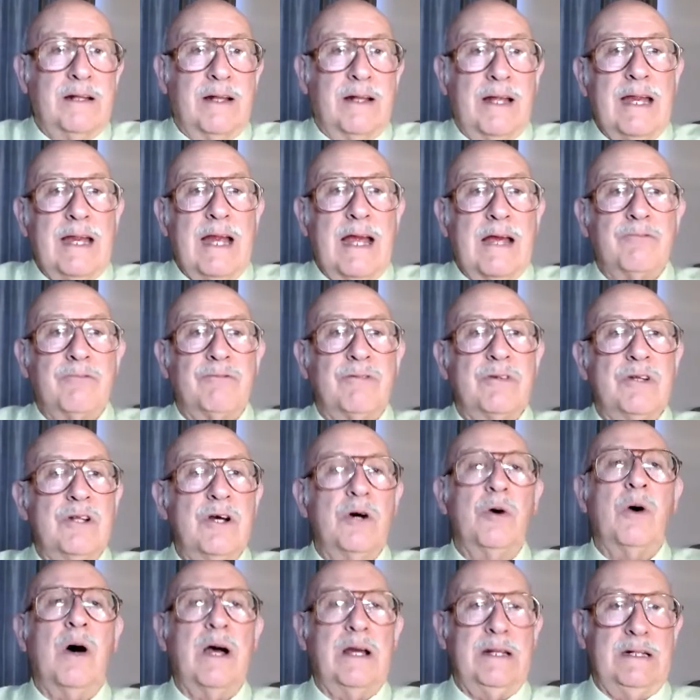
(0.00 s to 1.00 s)
They have
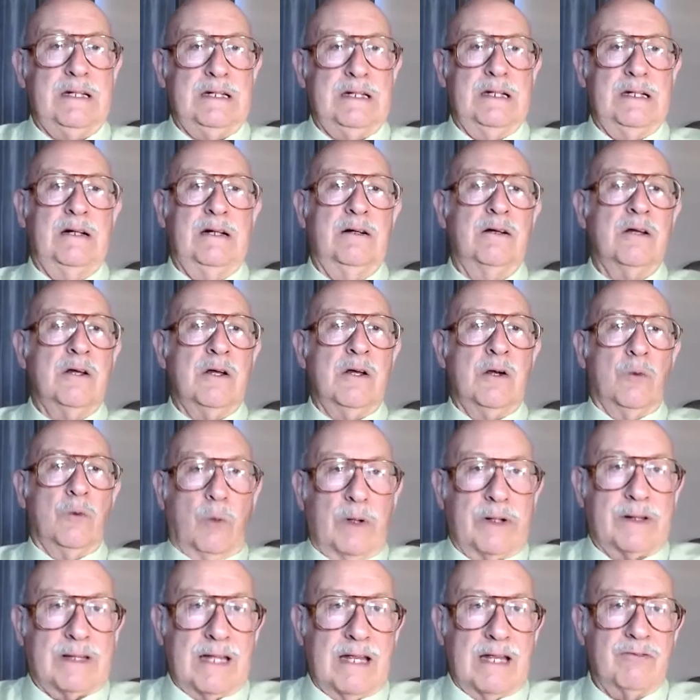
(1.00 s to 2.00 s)
no idea
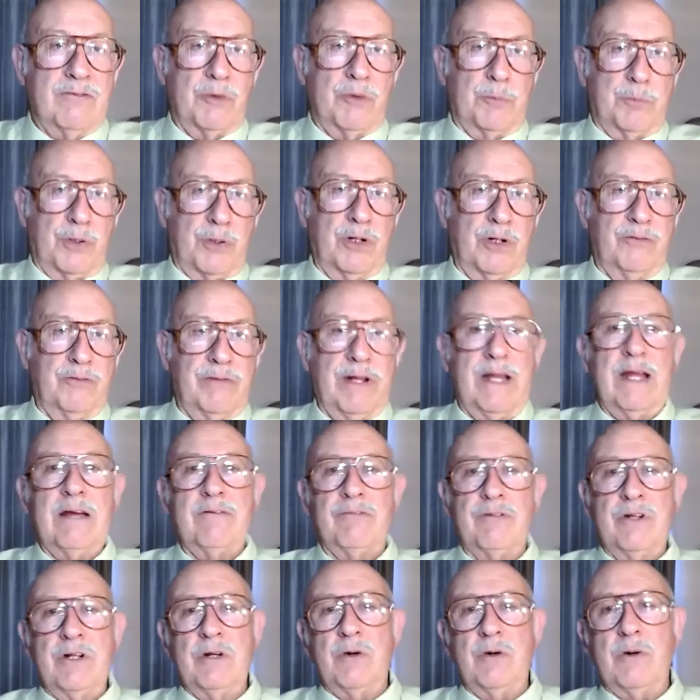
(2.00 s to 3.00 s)
what they've approved. They have
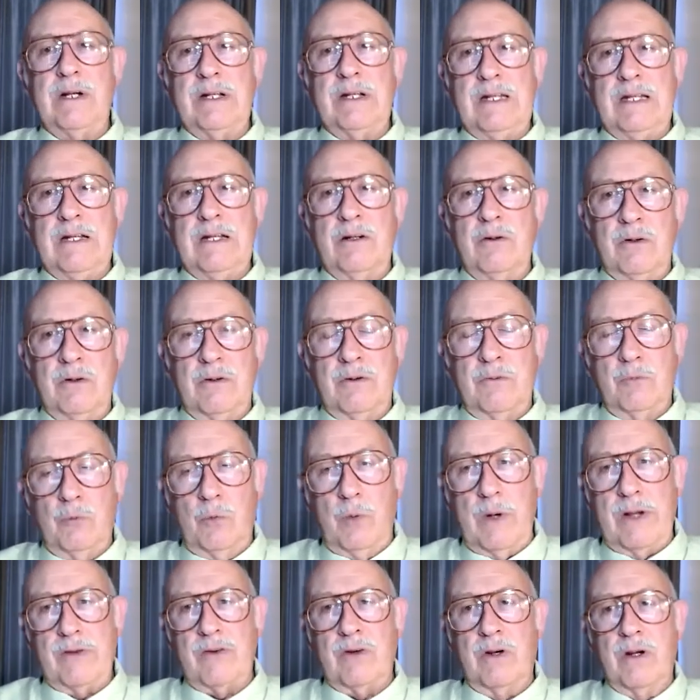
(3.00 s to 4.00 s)
no idea
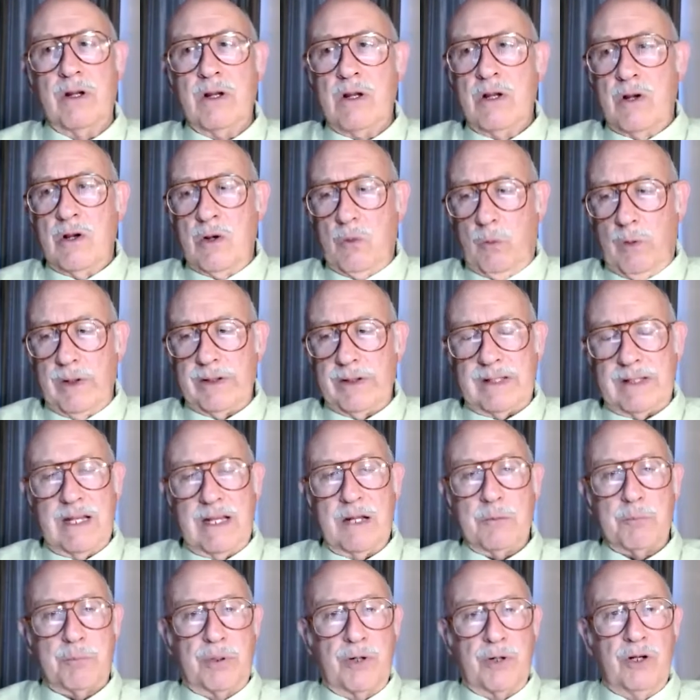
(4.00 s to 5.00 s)
whether what they
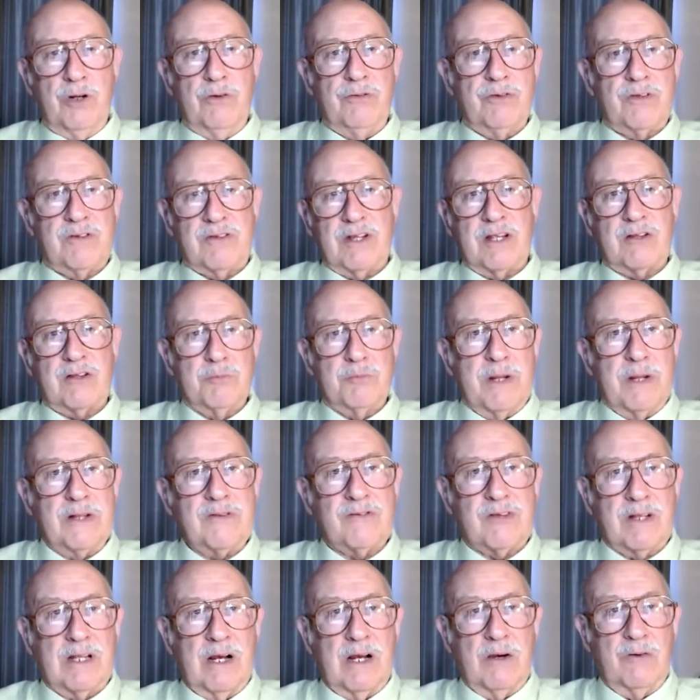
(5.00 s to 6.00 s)
approved 6 months
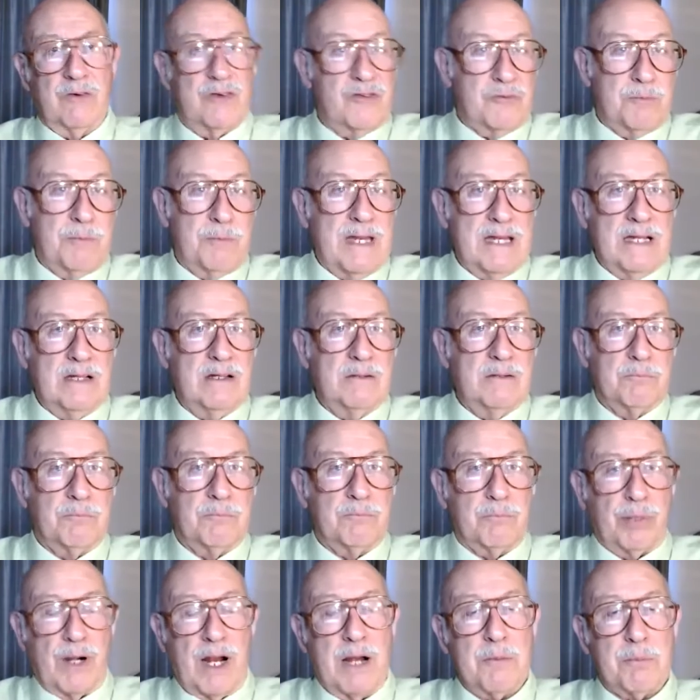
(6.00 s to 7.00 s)
ago is being
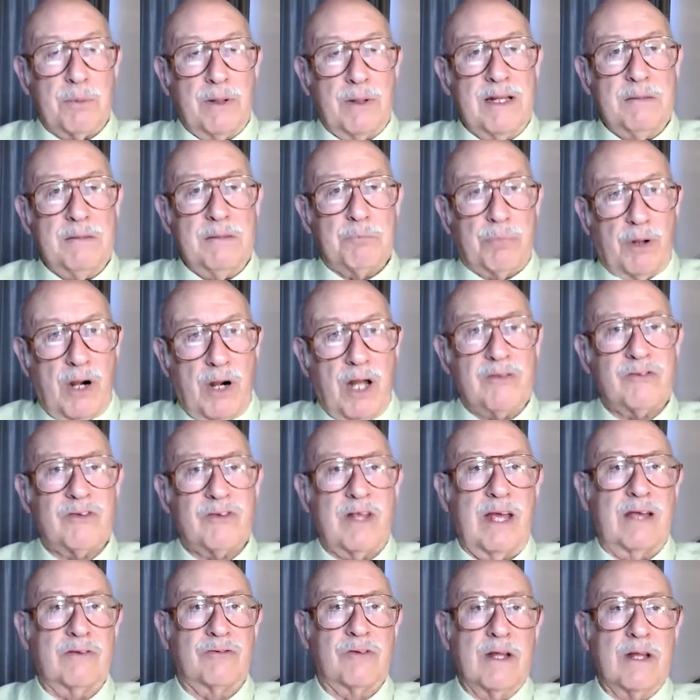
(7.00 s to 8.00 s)
properly
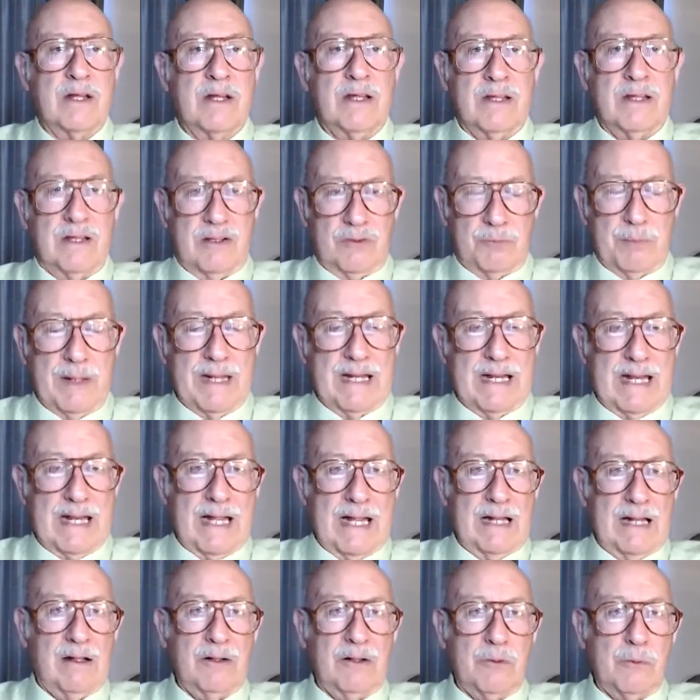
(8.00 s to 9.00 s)
processed, is being
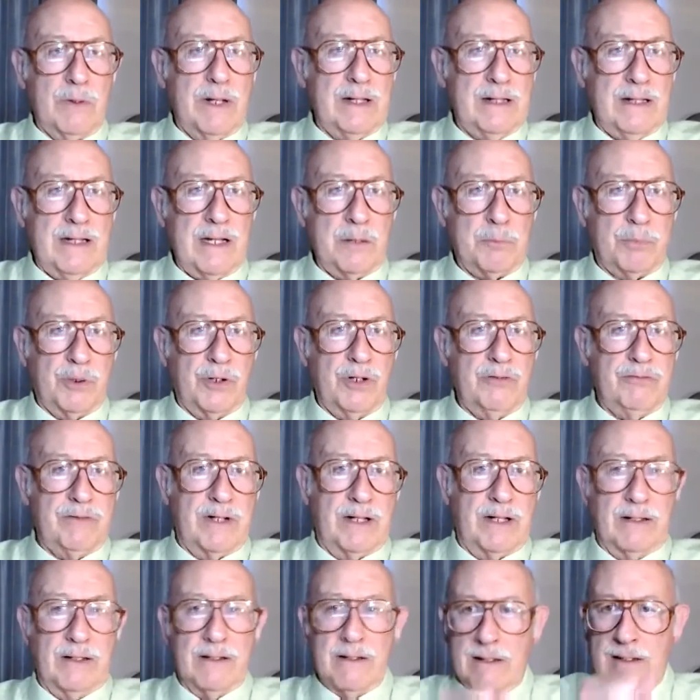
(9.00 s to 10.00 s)
handled the way they approved
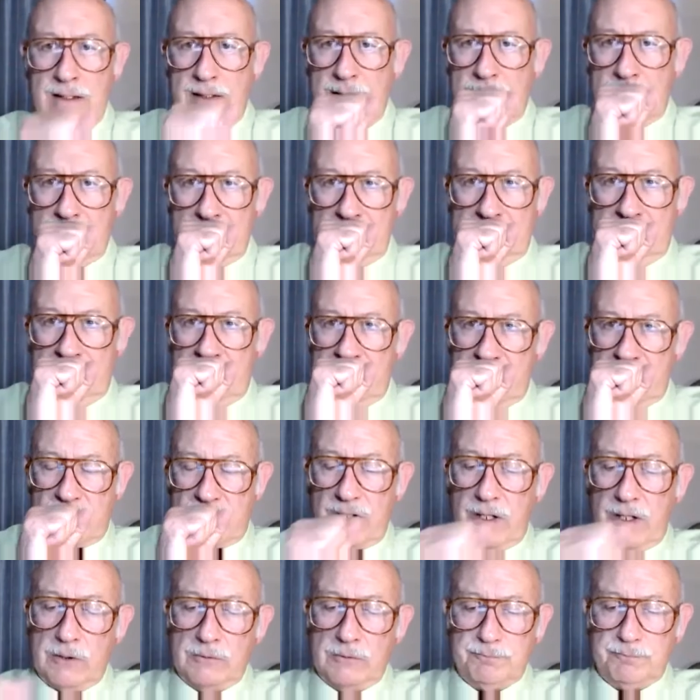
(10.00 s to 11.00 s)
it.
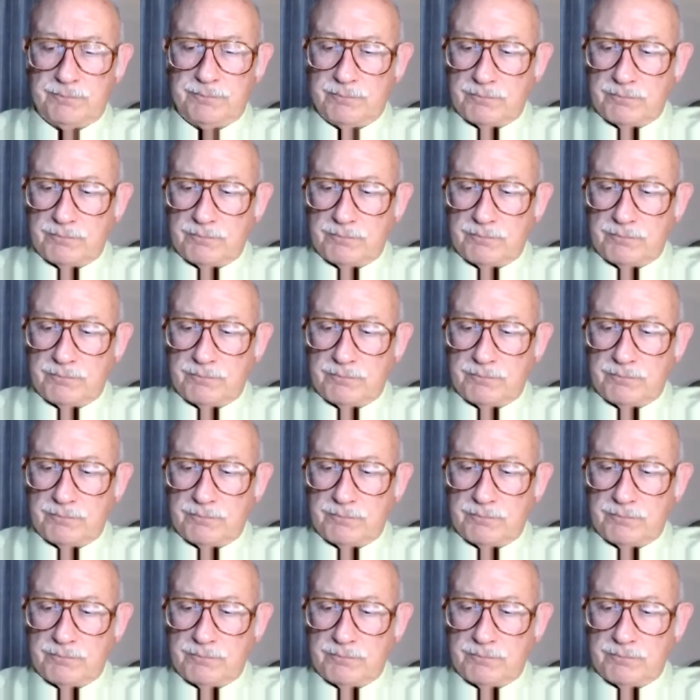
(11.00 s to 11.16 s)
So